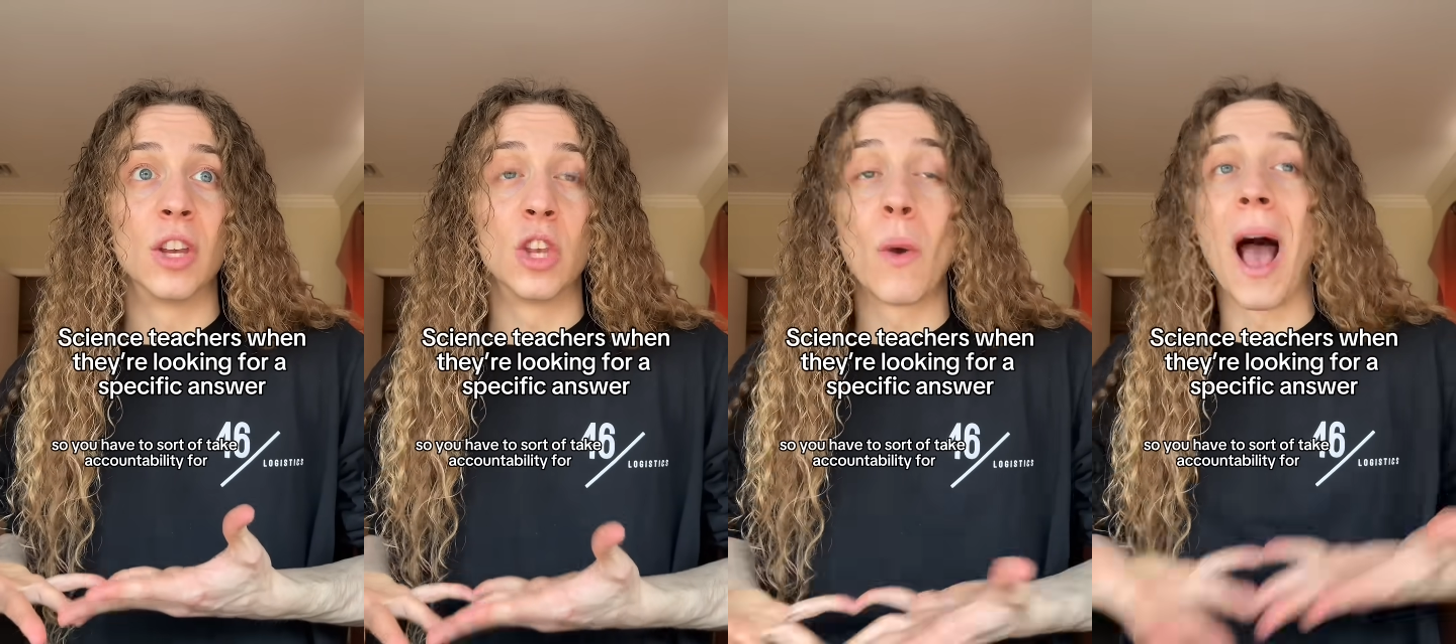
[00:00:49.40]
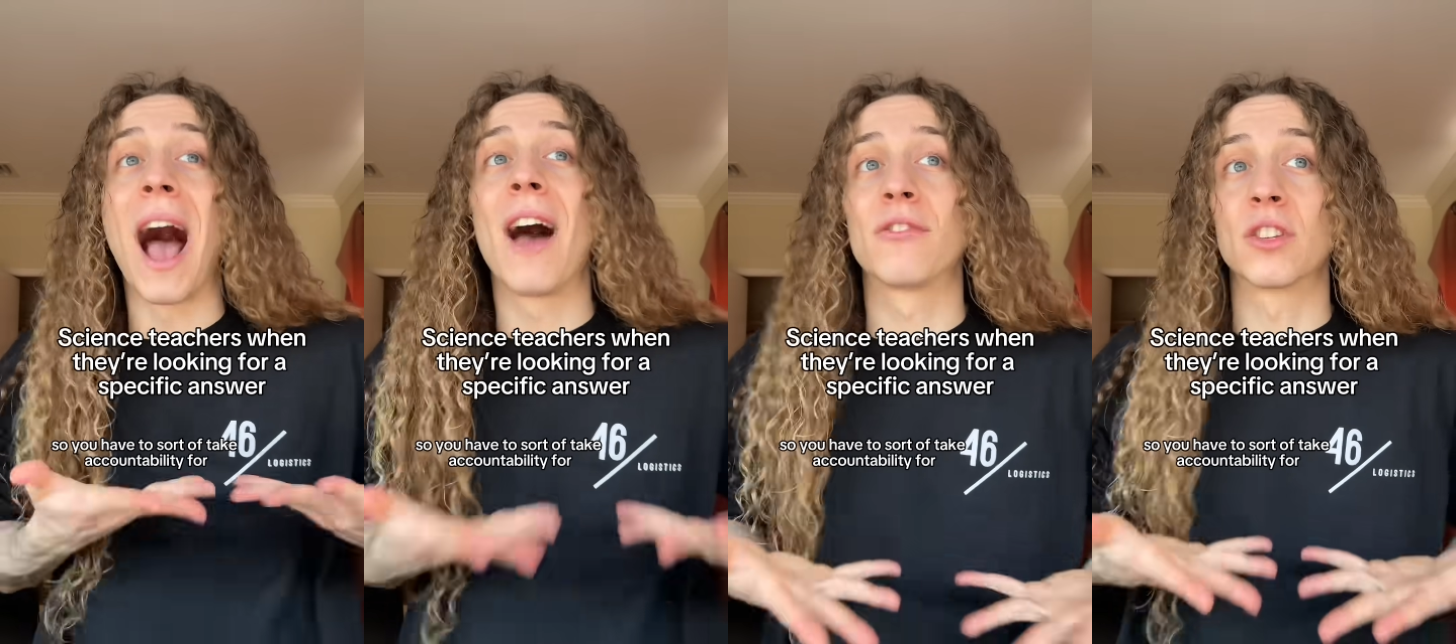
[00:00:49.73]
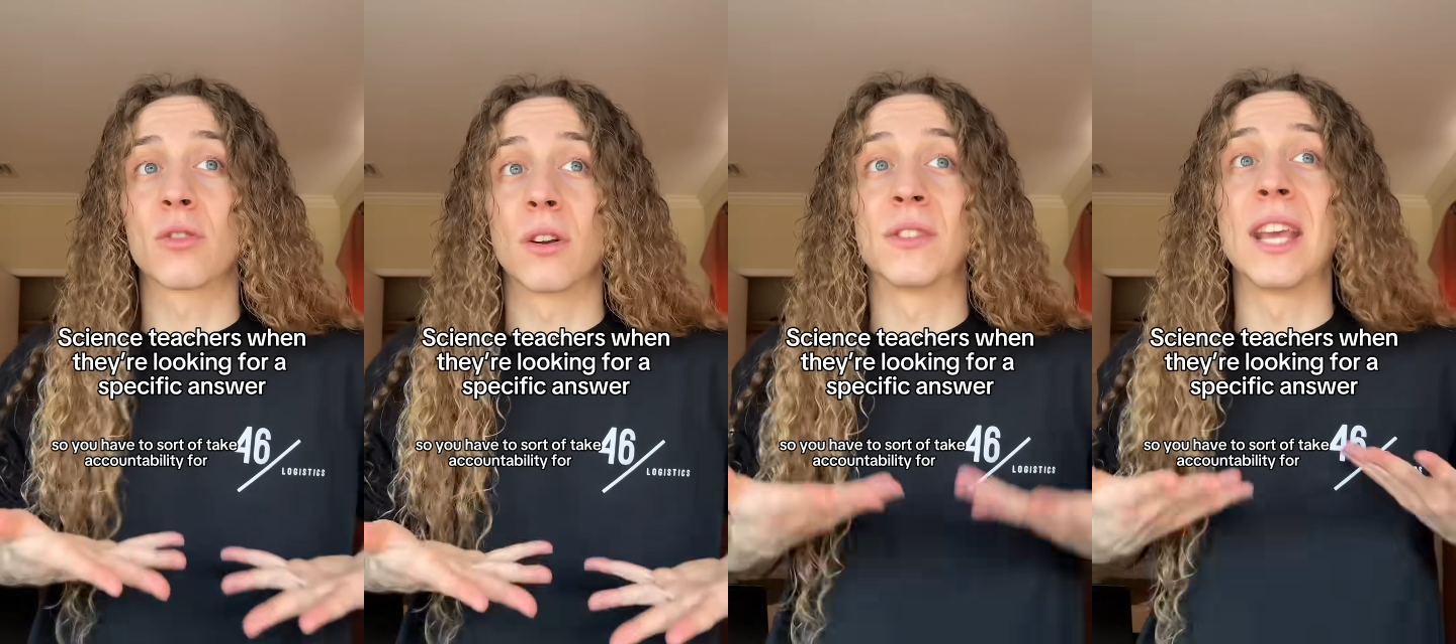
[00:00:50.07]
you have to
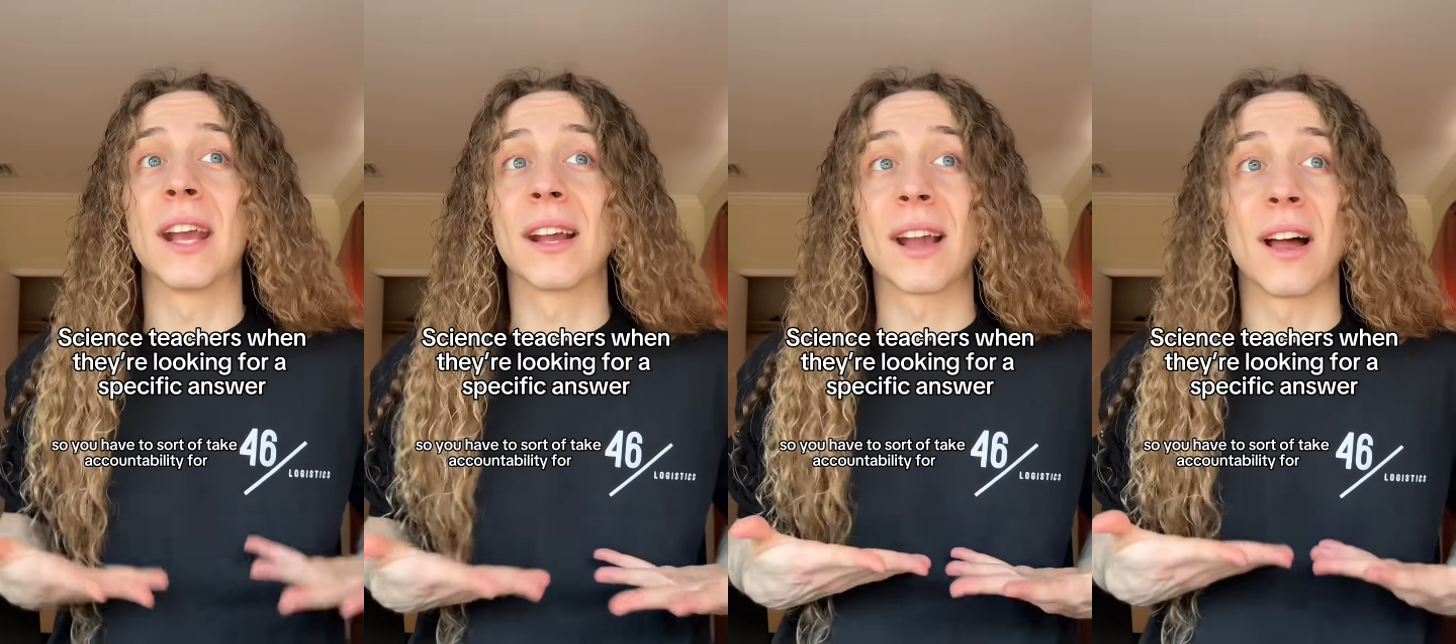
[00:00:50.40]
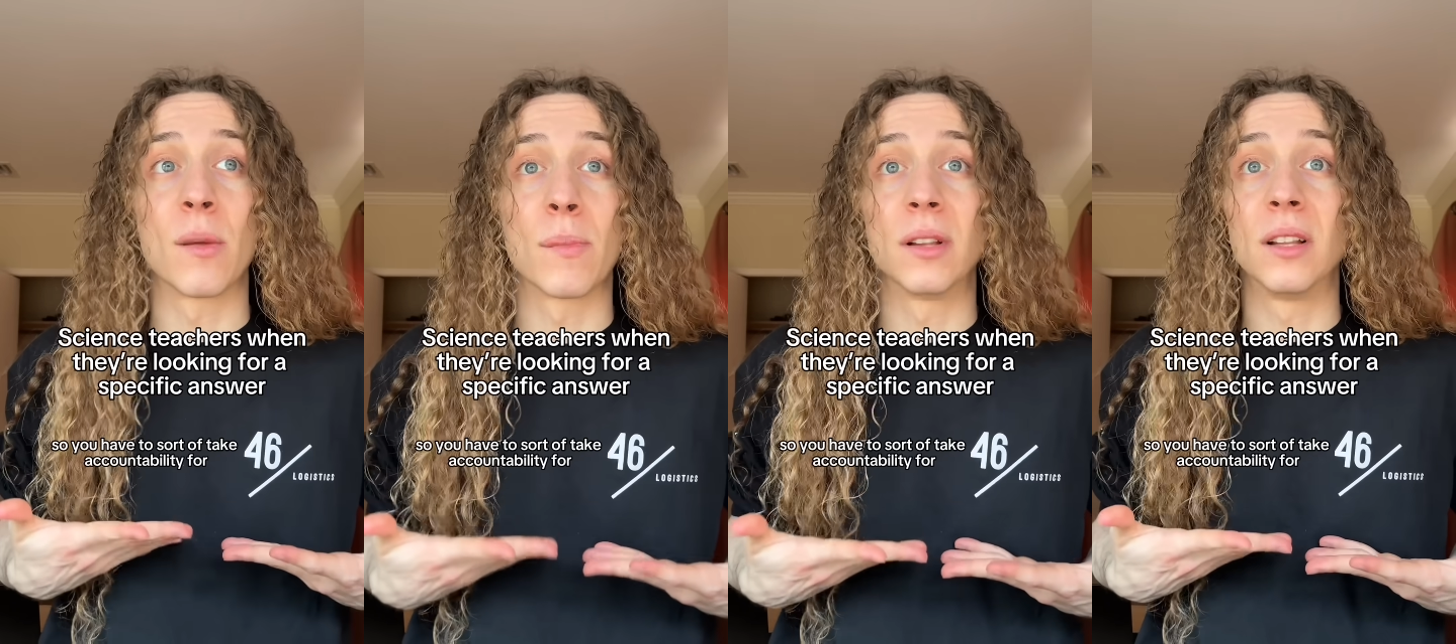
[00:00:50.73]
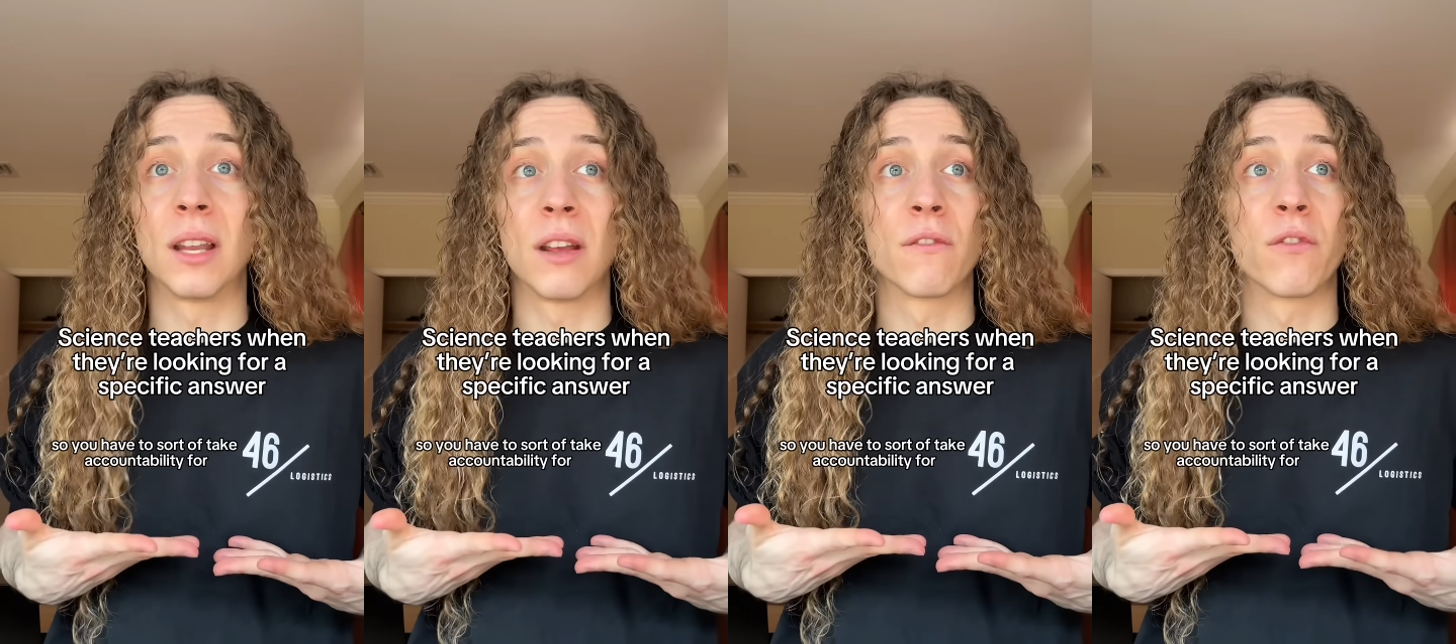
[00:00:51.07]
sort of take
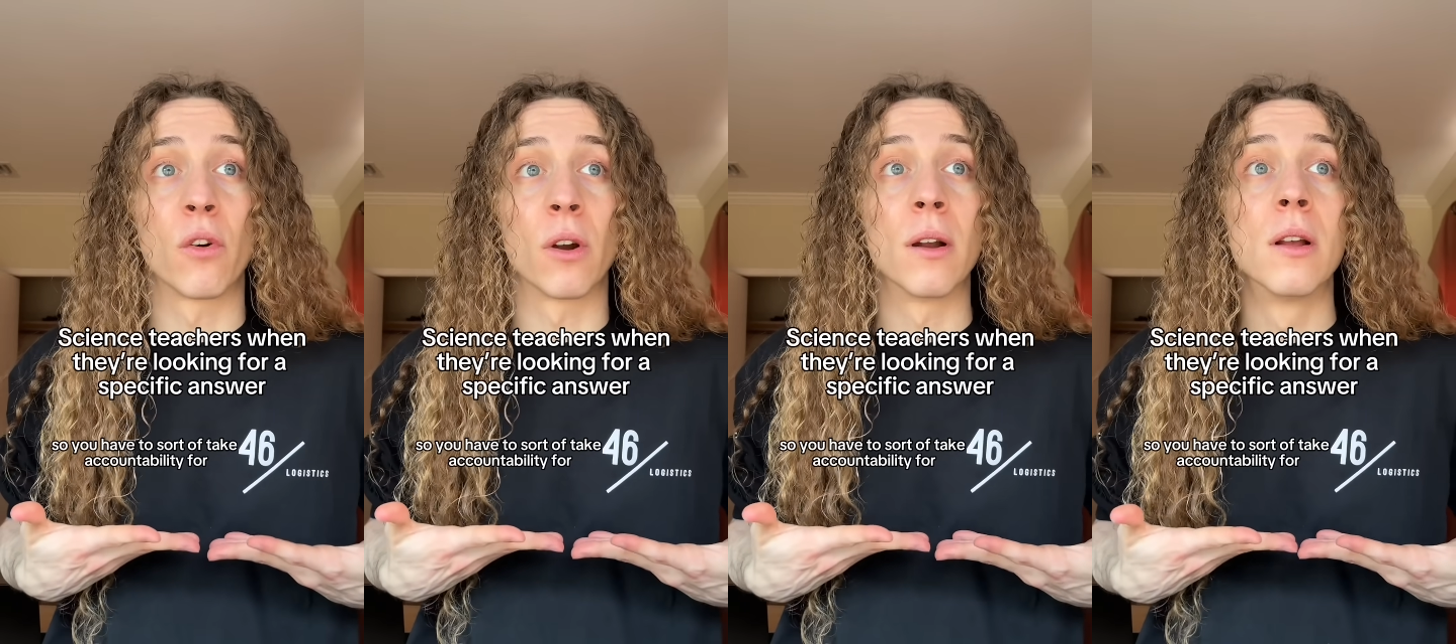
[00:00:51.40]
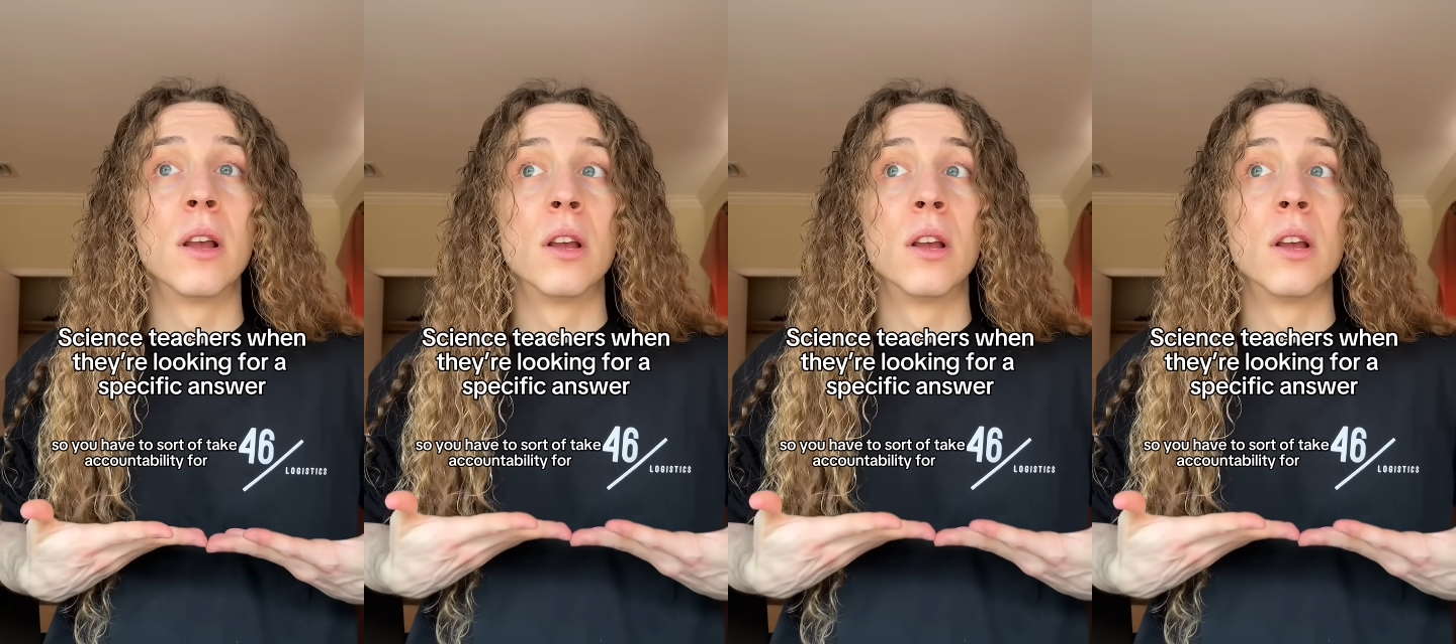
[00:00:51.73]
accountability for